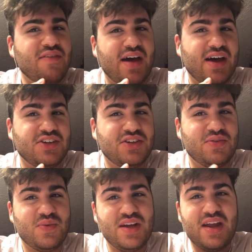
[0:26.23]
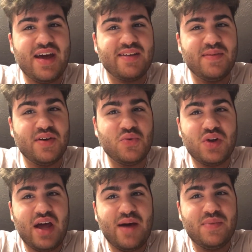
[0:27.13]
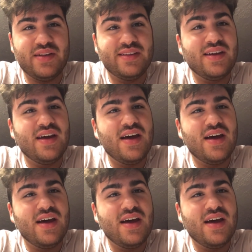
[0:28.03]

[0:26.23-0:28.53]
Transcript: action reenactment of what happened